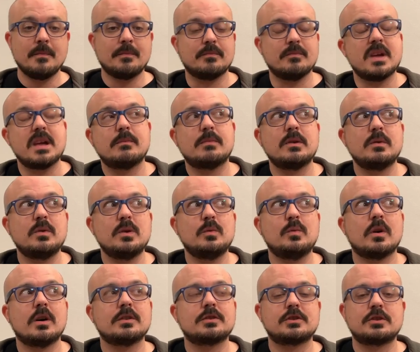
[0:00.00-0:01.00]
Maybe we
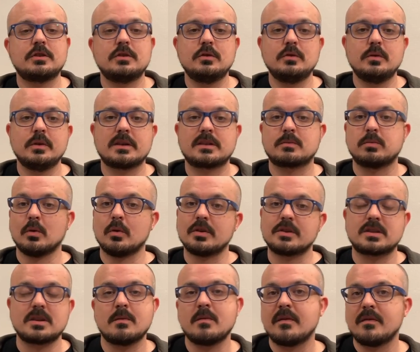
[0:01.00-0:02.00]
want to explore
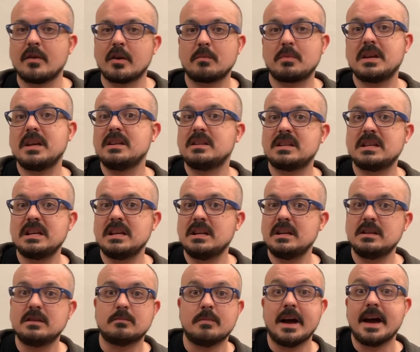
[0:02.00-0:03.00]
some of our
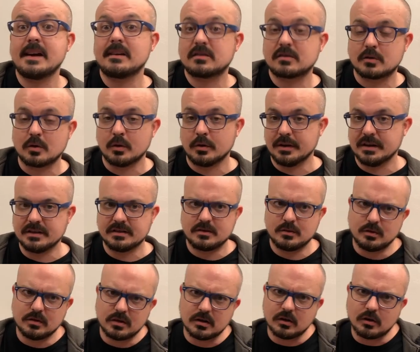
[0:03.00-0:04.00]
PCs' backstories,
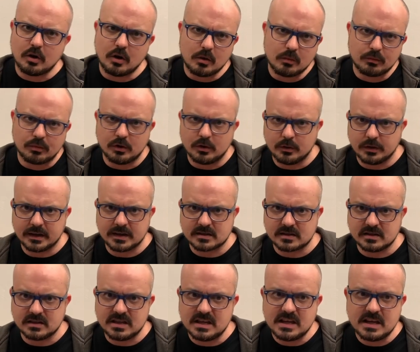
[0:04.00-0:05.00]
do a little homebrewing
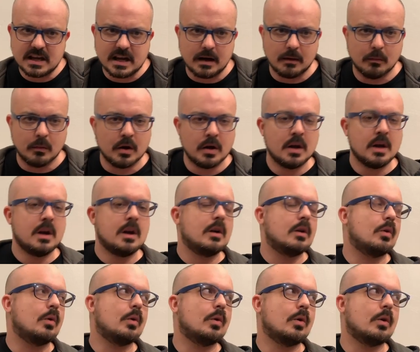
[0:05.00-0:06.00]
as a DM,
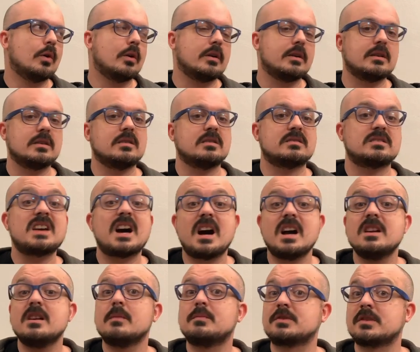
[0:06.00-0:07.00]
or
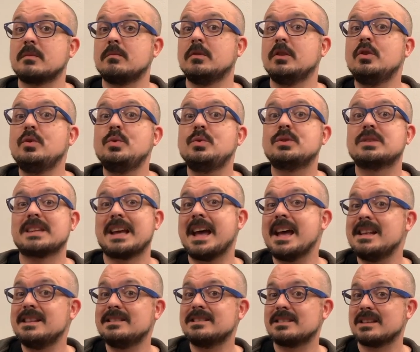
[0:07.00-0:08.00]
tie up some loose
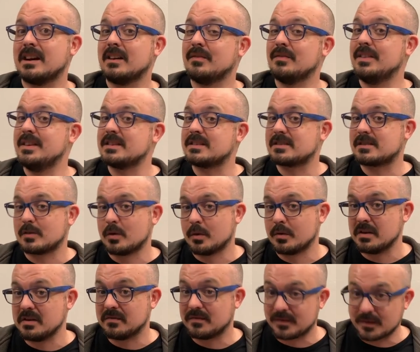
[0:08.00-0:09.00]
ends of this
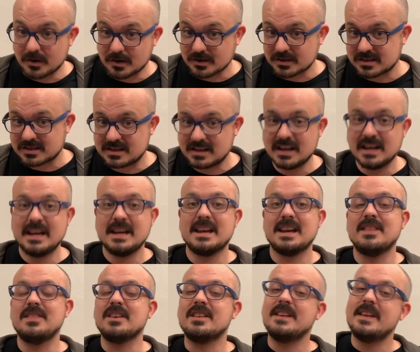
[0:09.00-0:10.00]
story first.
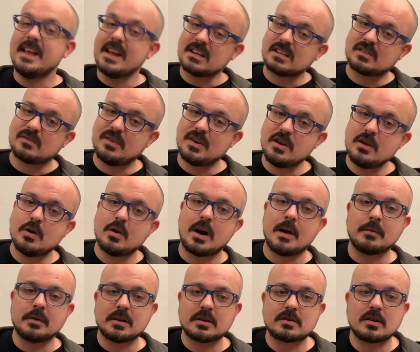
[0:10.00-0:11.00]
In the next video,
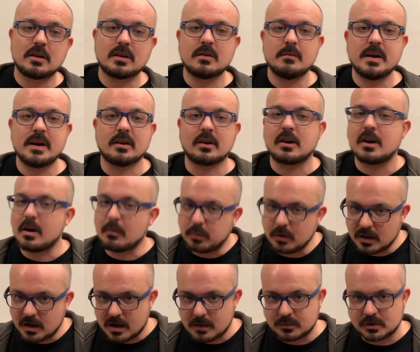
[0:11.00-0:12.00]
I'm going to talk about a
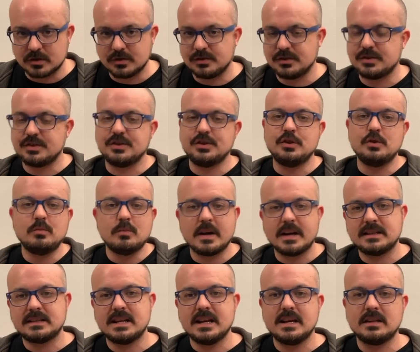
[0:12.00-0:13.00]
couple options you
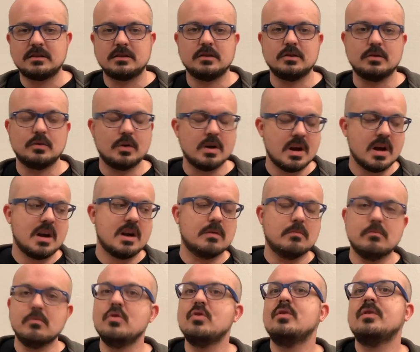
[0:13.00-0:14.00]
might take to
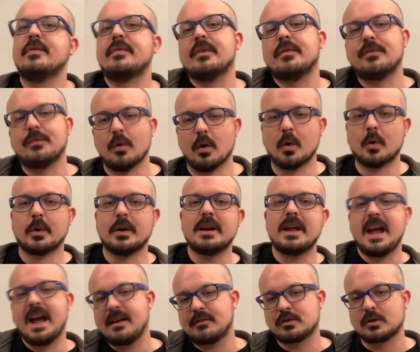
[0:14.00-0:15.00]
move
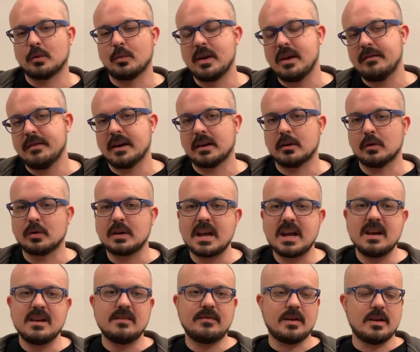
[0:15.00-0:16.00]
forward after Wave Echo
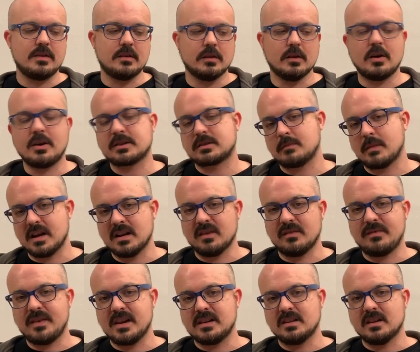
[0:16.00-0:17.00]
Cave and the Lost Mine
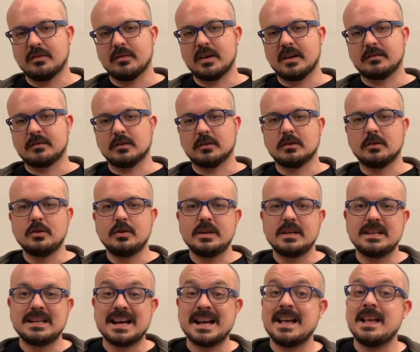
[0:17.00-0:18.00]
of Phandelver have
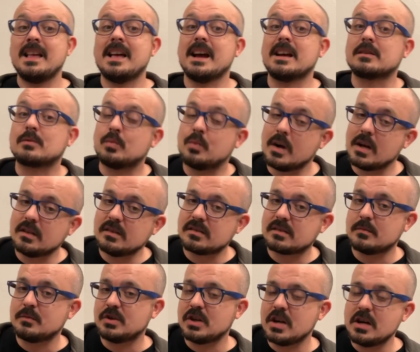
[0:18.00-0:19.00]
concluded, as well as
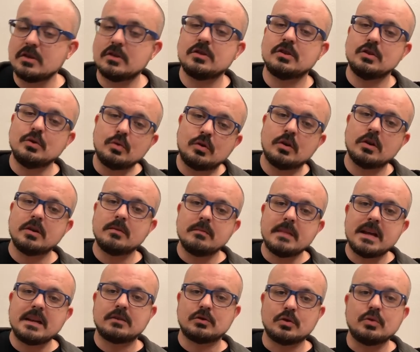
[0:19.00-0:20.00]
some changes you could
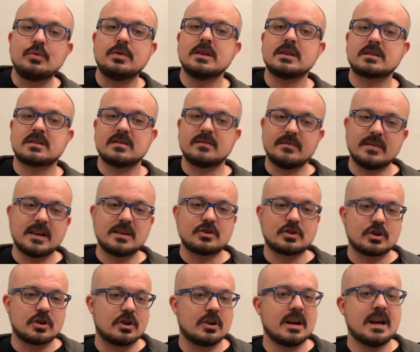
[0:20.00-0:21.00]
make to this
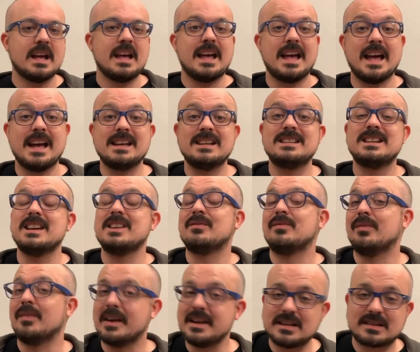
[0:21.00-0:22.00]
adventure and
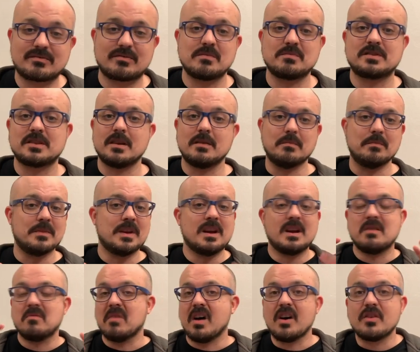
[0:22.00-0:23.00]
advice from some
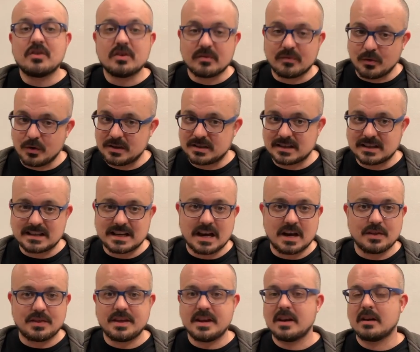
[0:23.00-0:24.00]
other voices
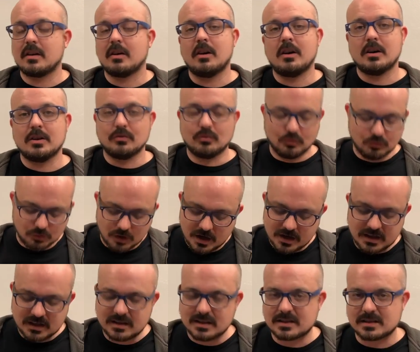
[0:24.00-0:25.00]
out there on
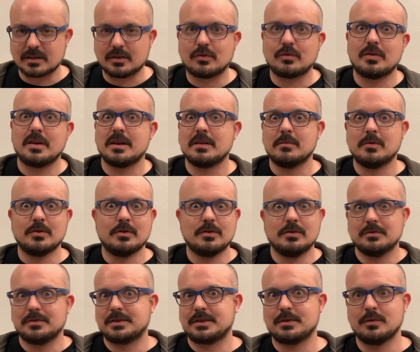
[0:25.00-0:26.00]
running this
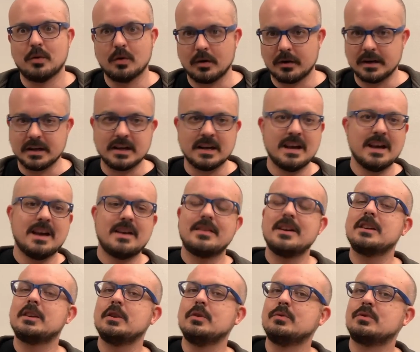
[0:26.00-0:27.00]
incredible story.
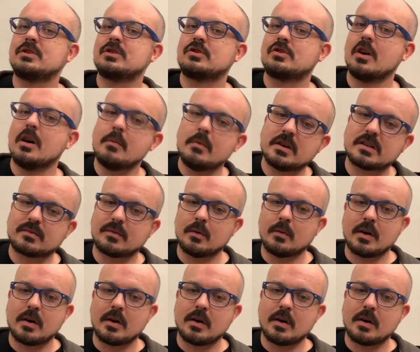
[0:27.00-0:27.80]
Thank you so much for